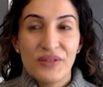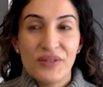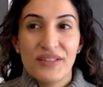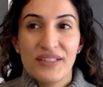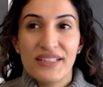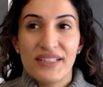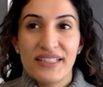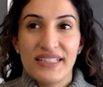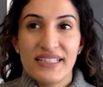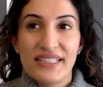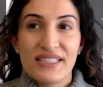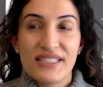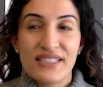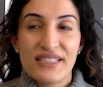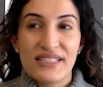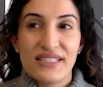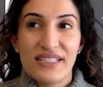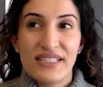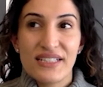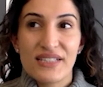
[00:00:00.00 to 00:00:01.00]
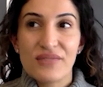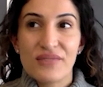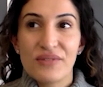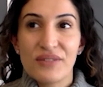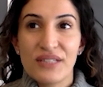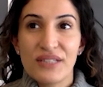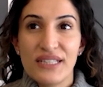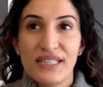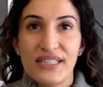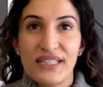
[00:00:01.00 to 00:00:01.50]
And it's
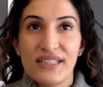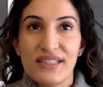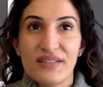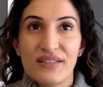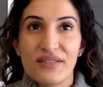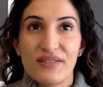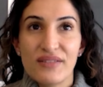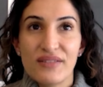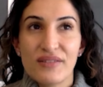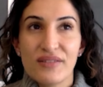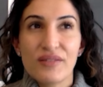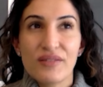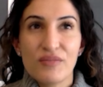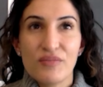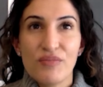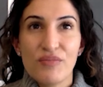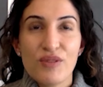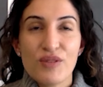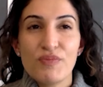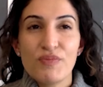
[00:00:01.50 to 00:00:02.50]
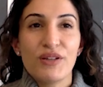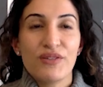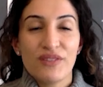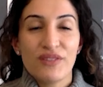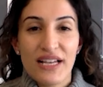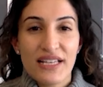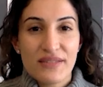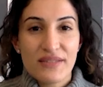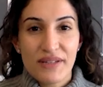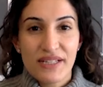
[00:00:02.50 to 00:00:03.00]
really the most
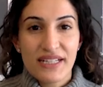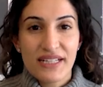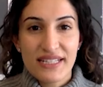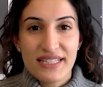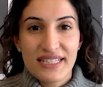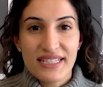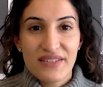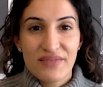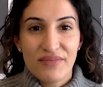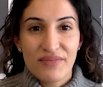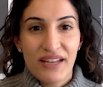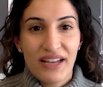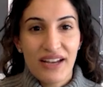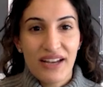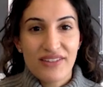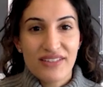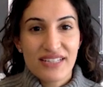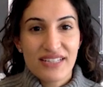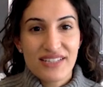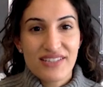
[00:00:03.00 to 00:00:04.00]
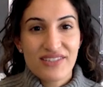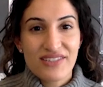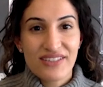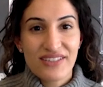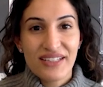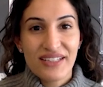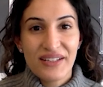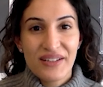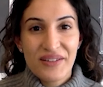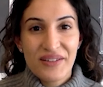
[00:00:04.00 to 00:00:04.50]
beautiful aspect, I'd say, of pediatric dentistry.